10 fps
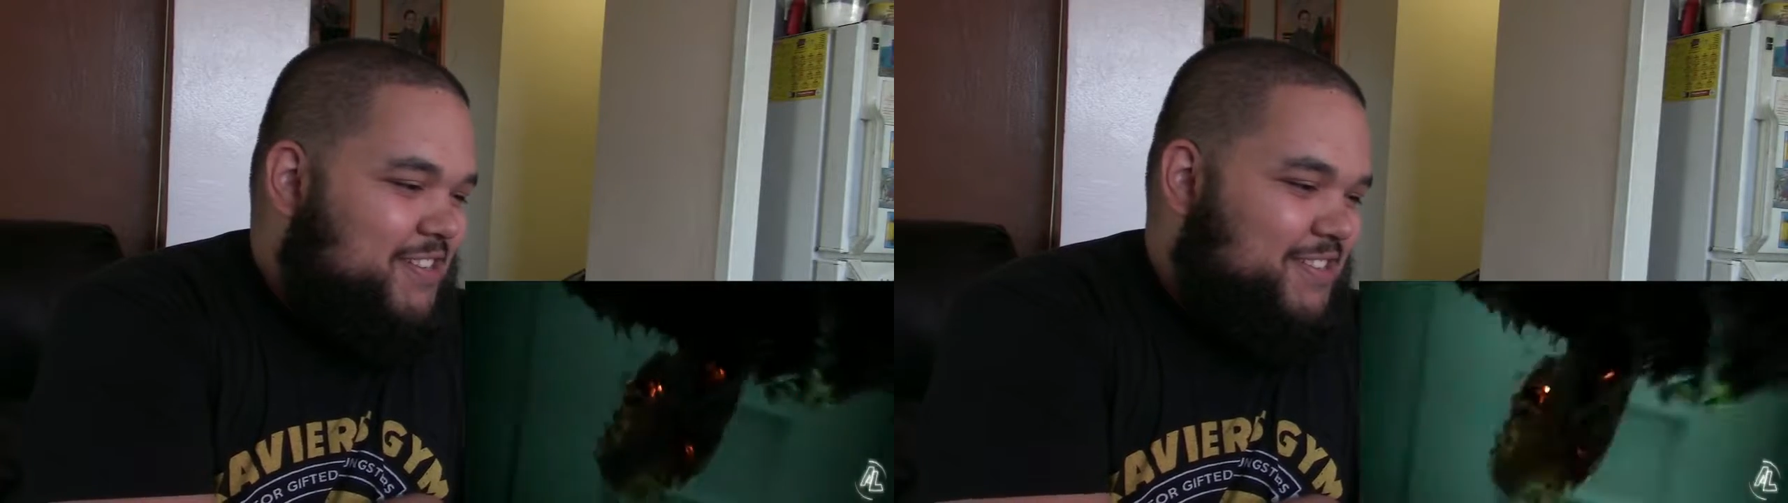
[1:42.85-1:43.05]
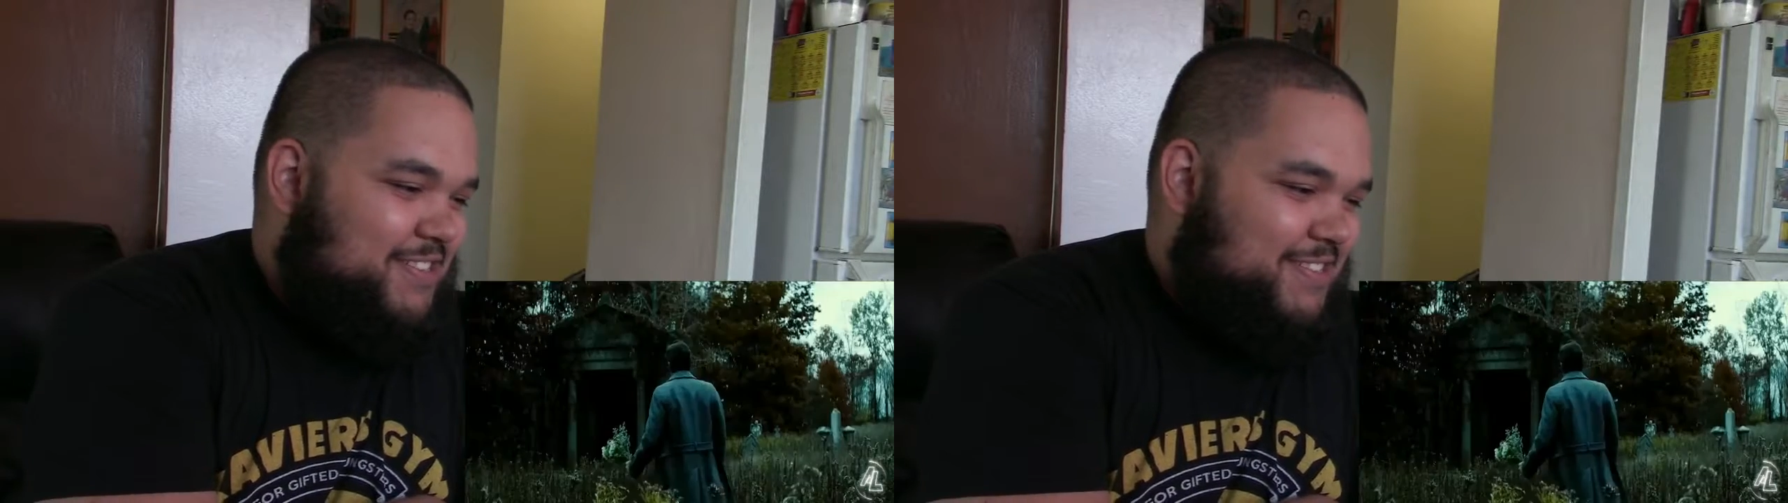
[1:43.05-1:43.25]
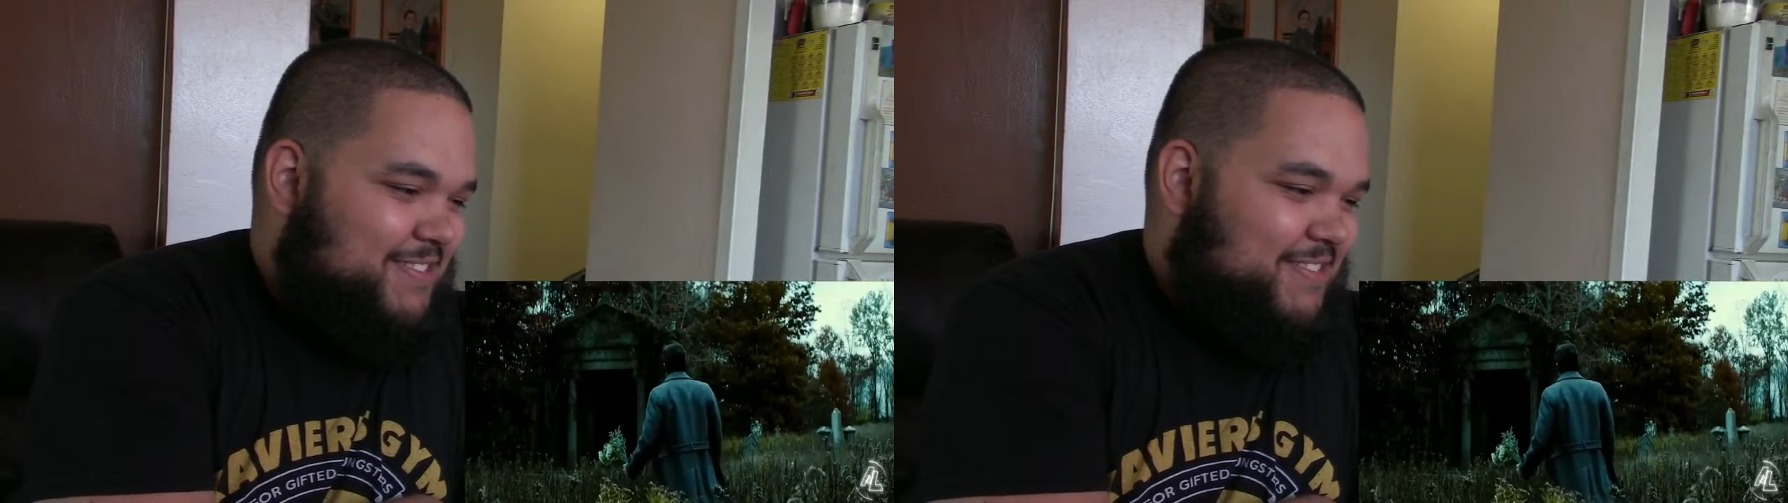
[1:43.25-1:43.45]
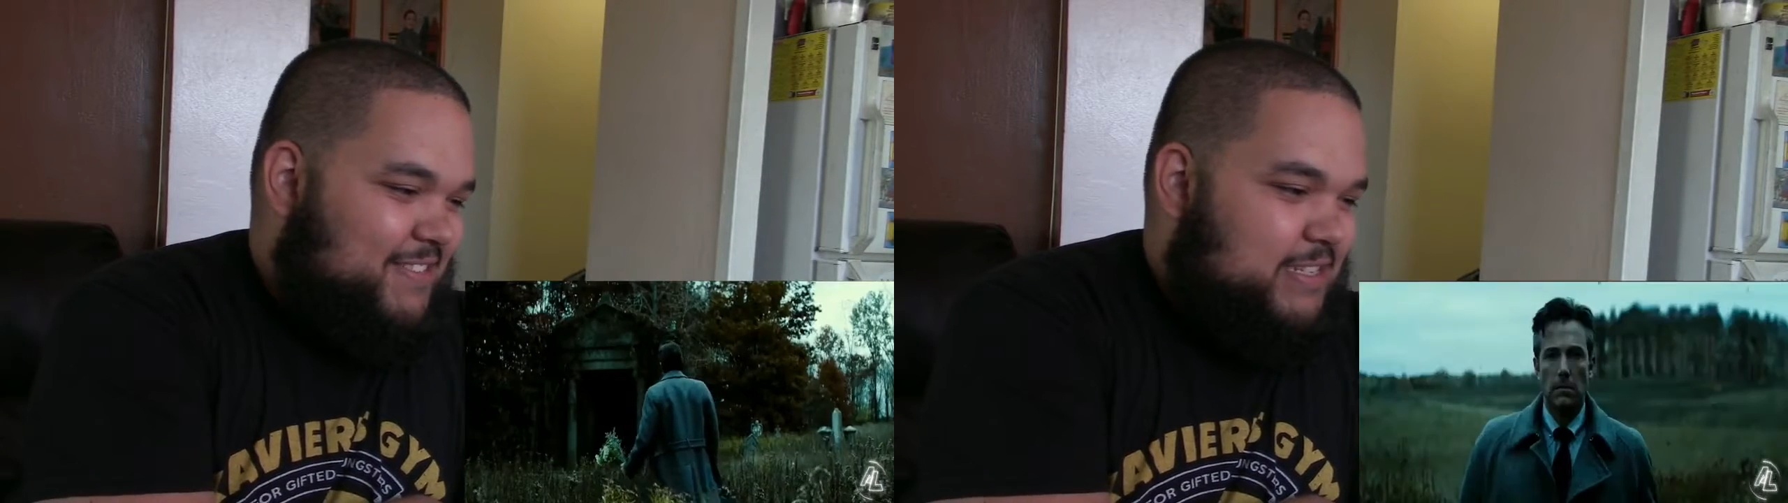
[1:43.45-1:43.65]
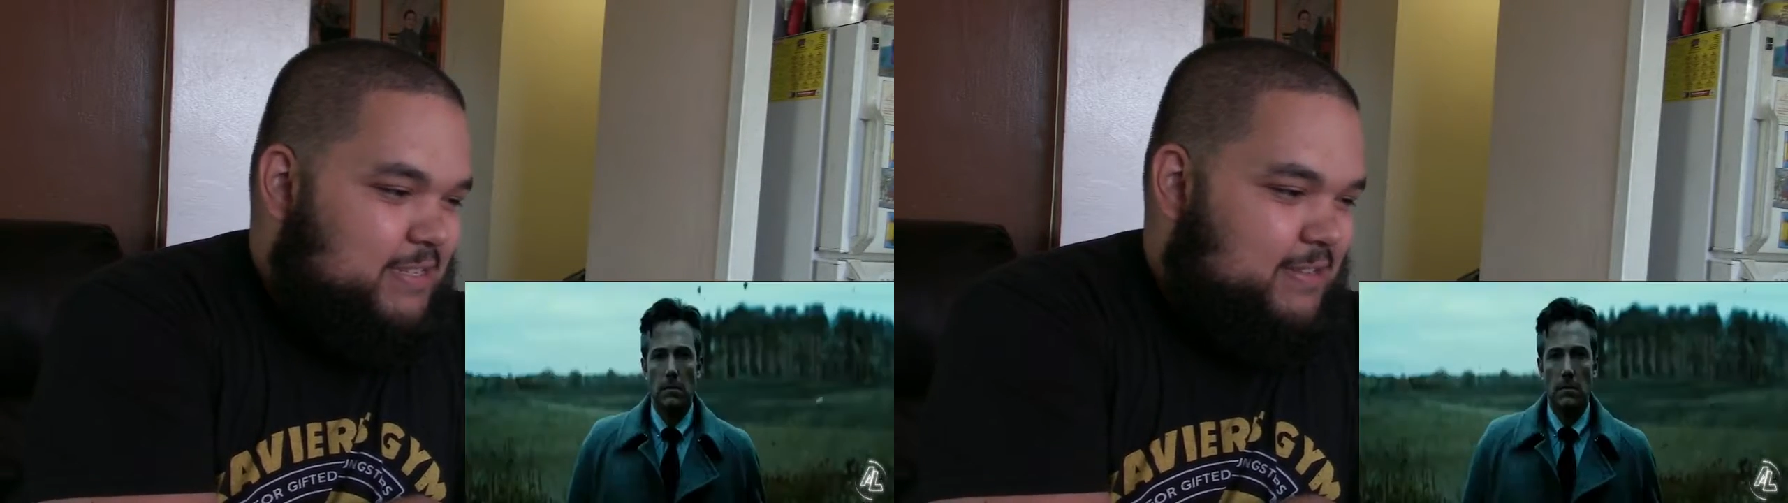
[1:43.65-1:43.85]
That all
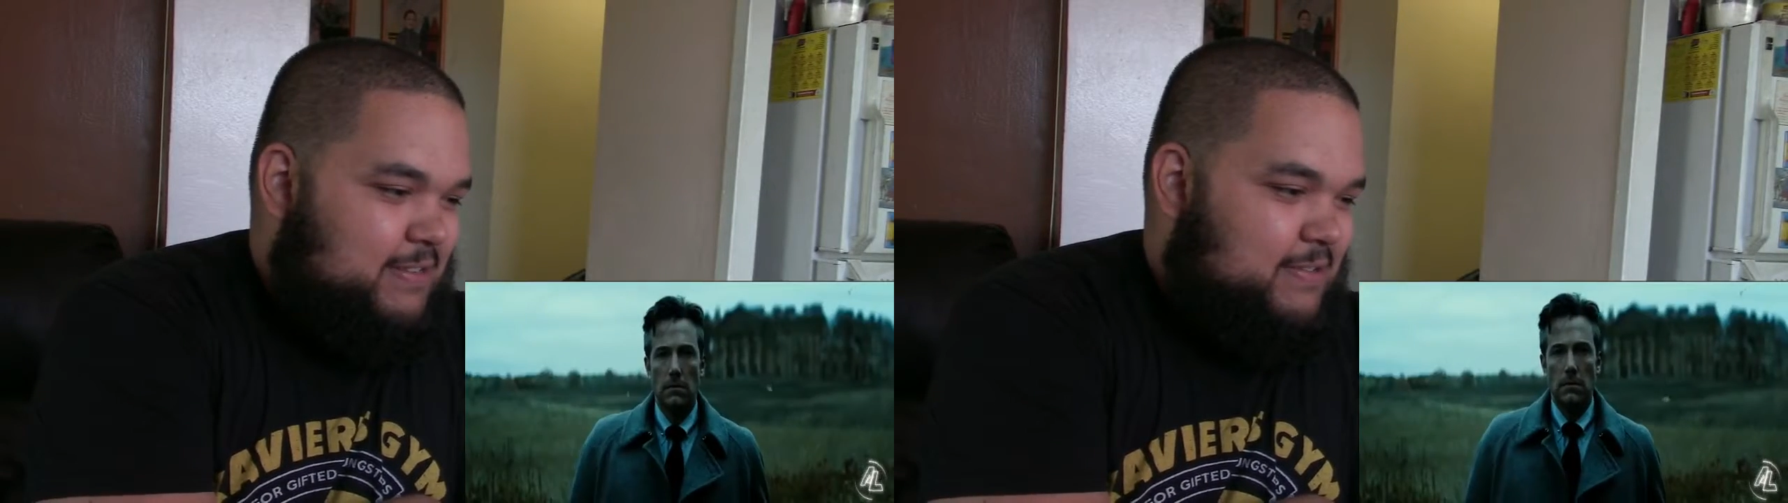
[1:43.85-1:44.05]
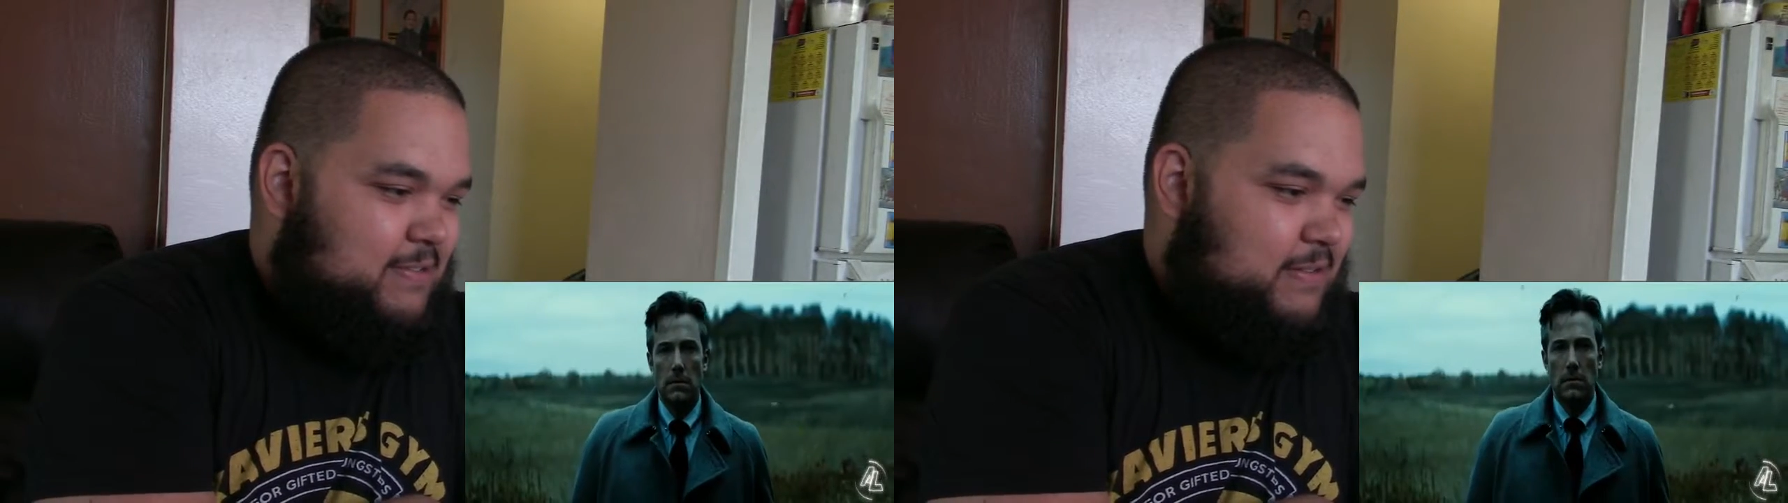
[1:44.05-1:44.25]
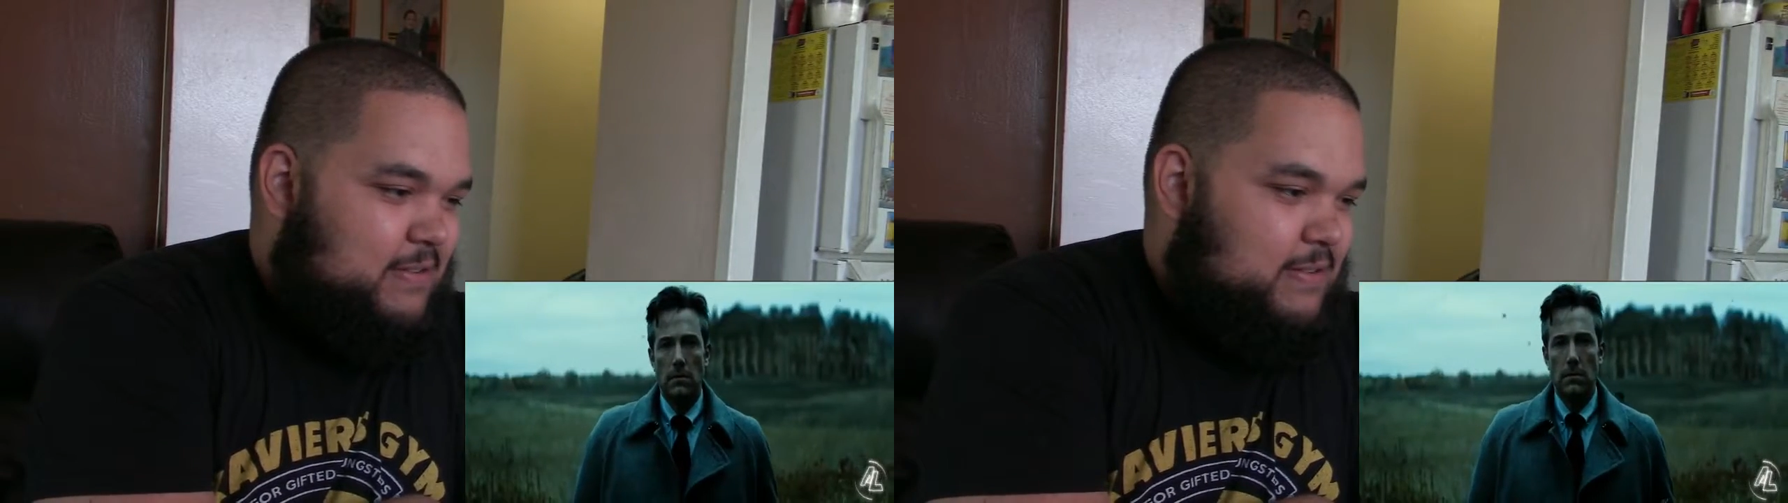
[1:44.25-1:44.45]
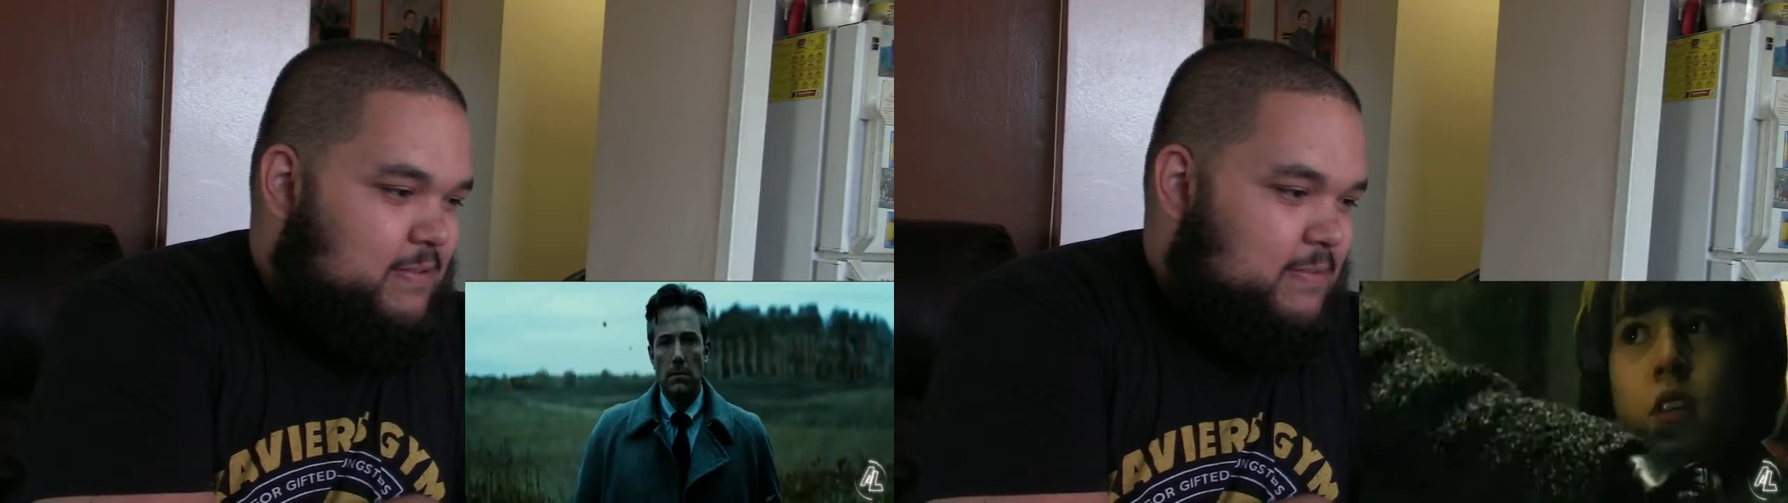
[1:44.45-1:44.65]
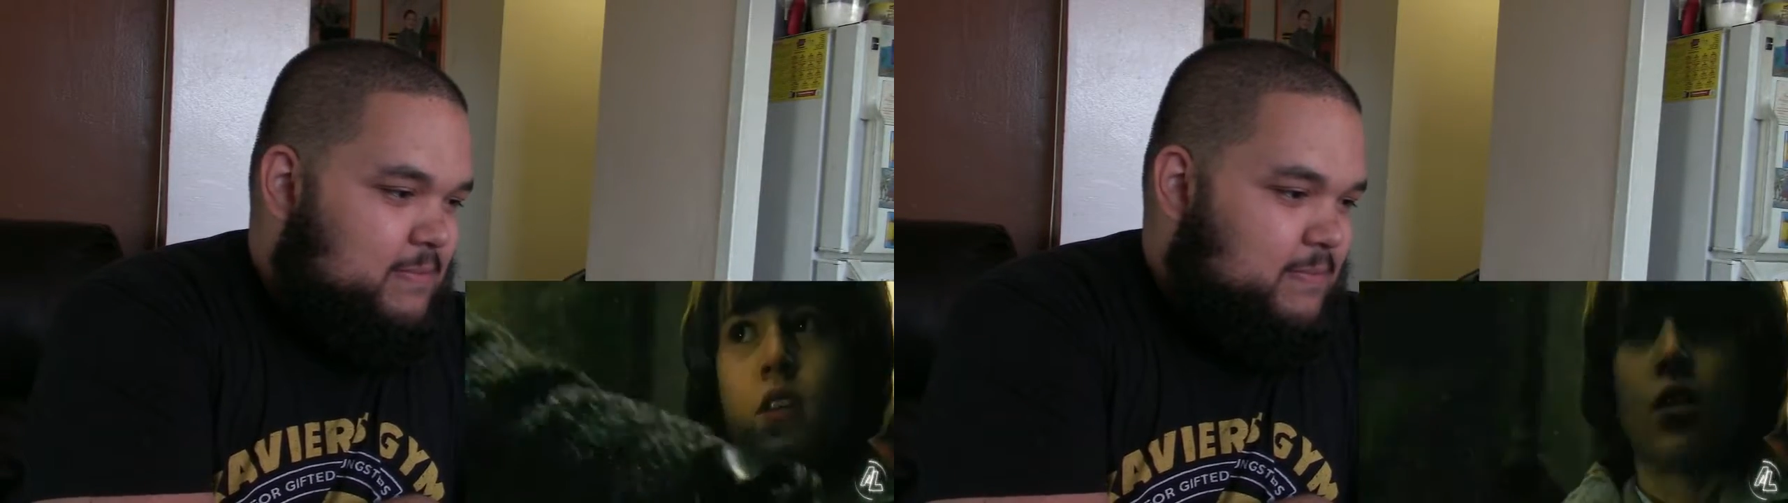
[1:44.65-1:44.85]
this is
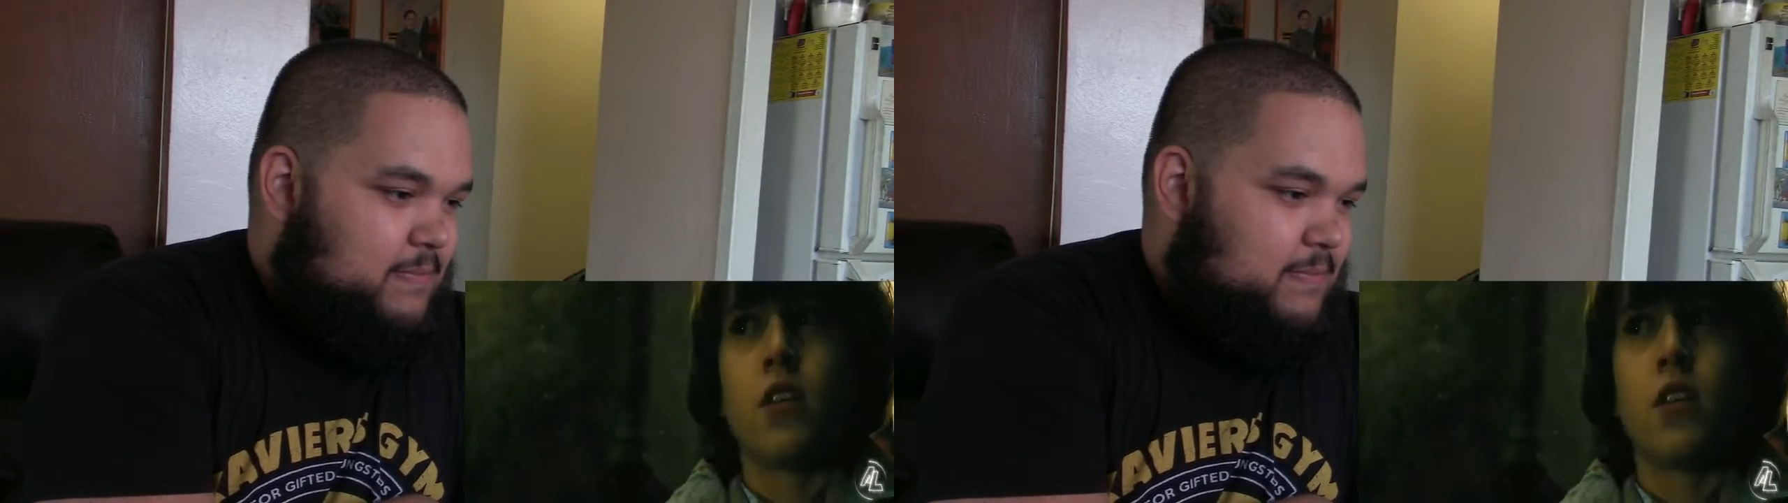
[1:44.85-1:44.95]
your